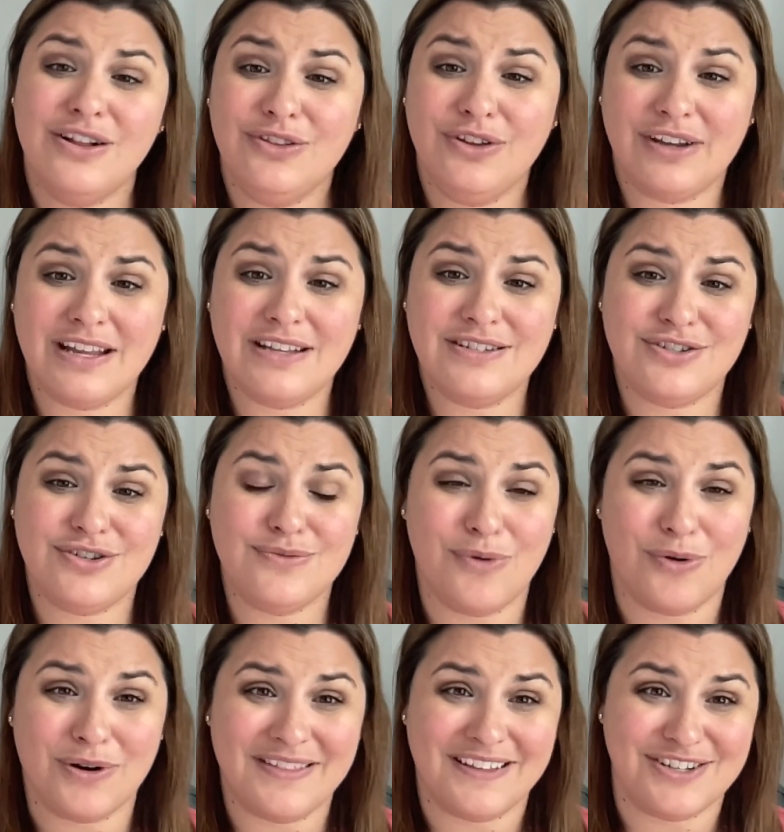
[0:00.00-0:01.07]
looking to do
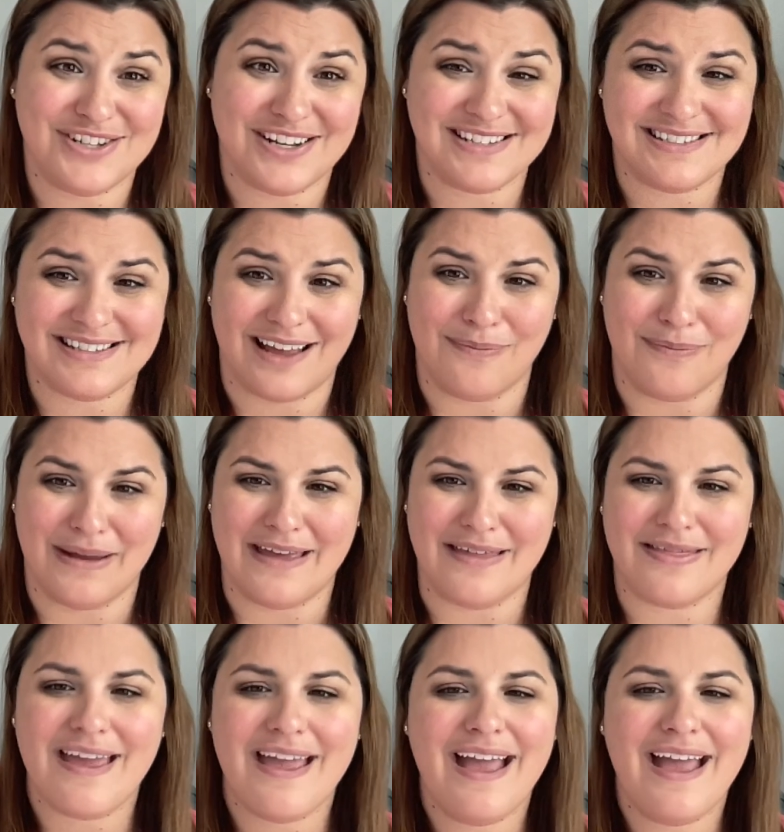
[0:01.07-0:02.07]
more than just sunbathe.